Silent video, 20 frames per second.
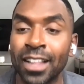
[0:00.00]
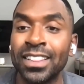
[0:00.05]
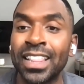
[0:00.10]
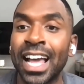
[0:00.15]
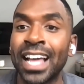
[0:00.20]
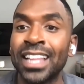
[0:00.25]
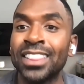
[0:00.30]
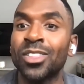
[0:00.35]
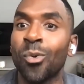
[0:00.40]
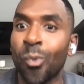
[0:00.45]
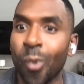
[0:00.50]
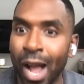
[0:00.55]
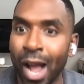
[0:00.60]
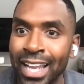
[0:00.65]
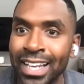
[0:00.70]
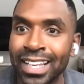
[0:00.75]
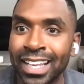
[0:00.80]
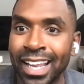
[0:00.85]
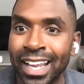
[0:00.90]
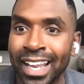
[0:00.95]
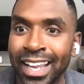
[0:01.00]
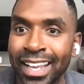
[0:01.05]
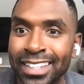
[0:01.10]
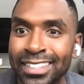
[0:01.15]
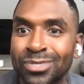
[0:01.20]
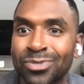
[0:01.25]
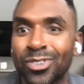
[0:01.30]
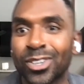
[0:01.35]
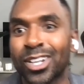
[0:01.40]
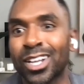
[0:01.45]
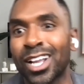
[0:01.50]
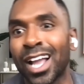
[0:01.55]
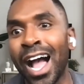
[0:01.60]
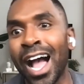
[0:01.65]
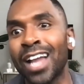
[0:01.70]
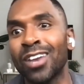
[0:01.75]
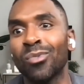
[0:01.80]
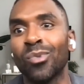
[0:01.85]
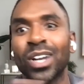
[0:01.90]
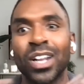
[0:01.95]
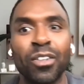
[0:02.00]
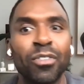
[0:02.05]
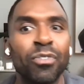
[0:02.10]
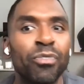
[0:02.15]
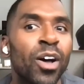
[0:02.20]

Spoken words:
that the white gays forgot what it